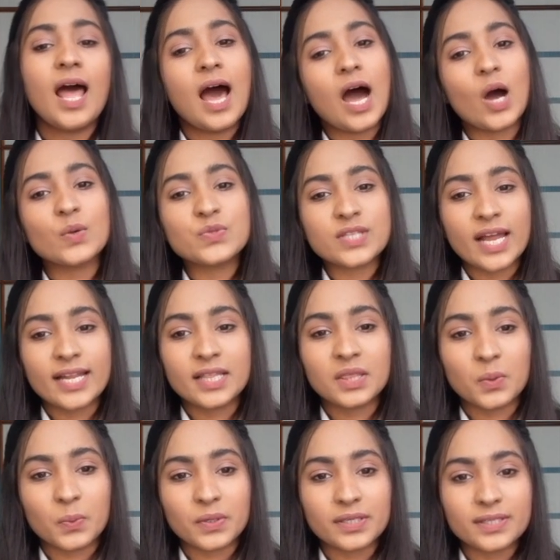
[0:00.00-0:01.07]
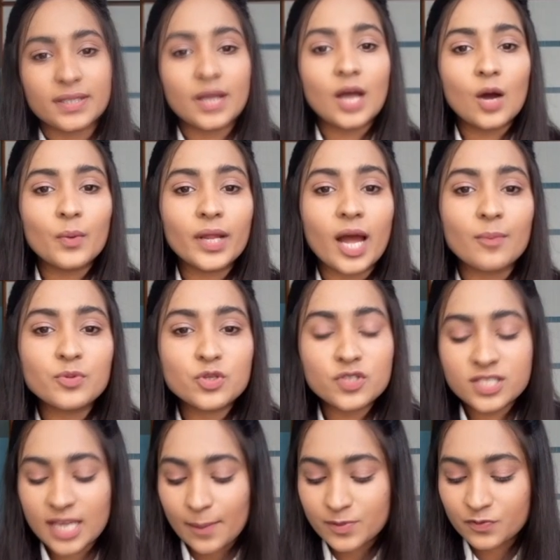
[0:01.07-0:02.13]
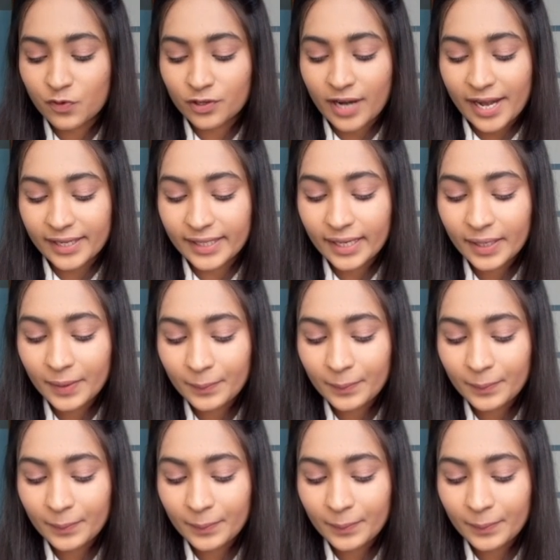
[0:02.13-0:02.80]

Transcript: outside in the world. Now we come to steps for writing.